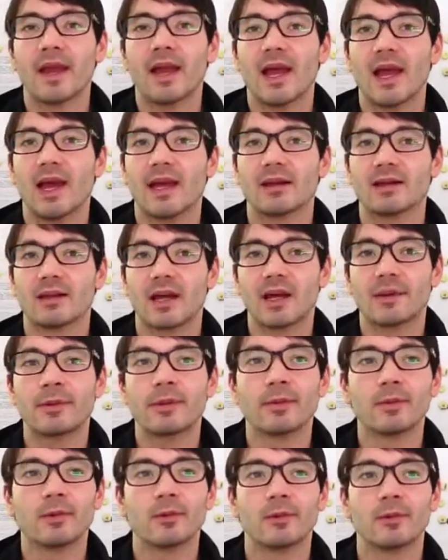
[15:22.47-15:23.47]
And a lot of
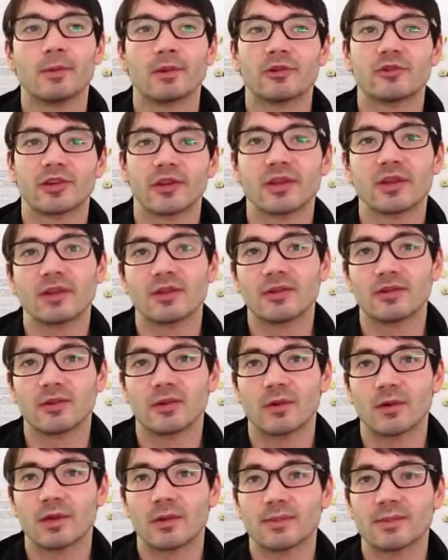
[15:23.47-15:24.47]
people were drinking in the
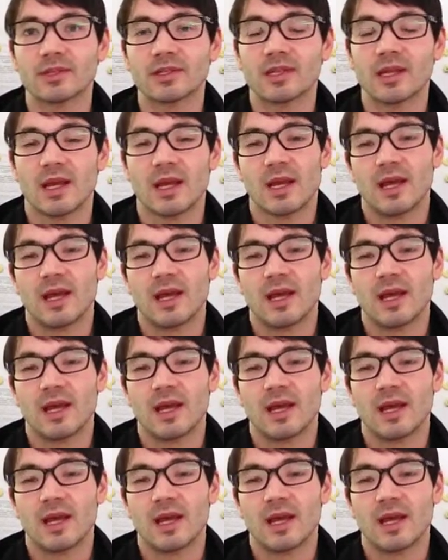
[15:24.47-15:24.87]
dorms.